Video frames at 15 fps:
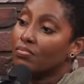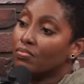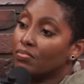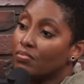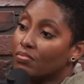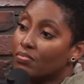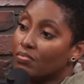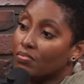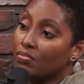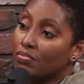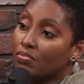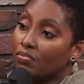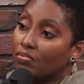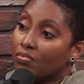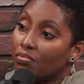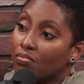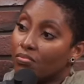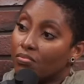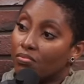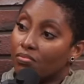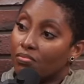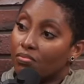of course,
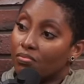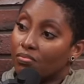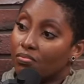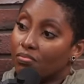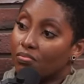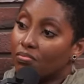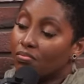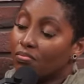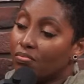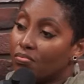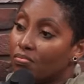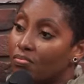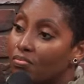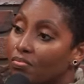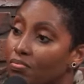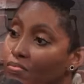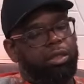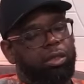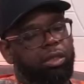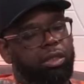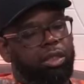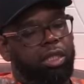at that stage,
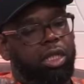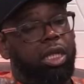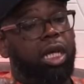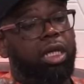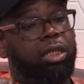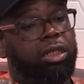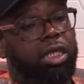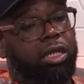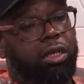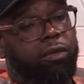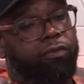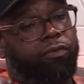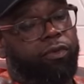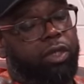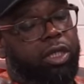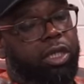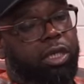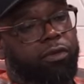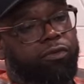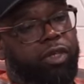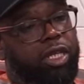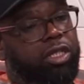the lungs of a
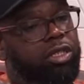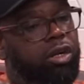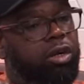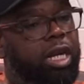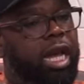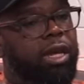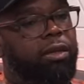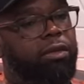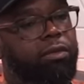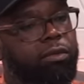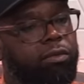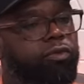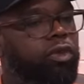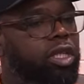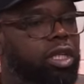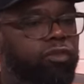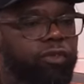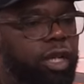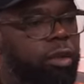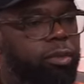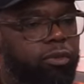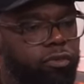fetus are not fully
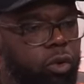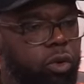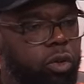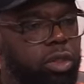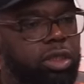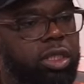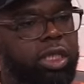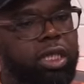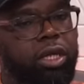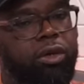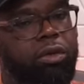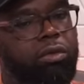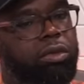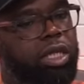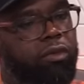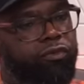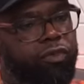developed, of yeah. course, and they're they're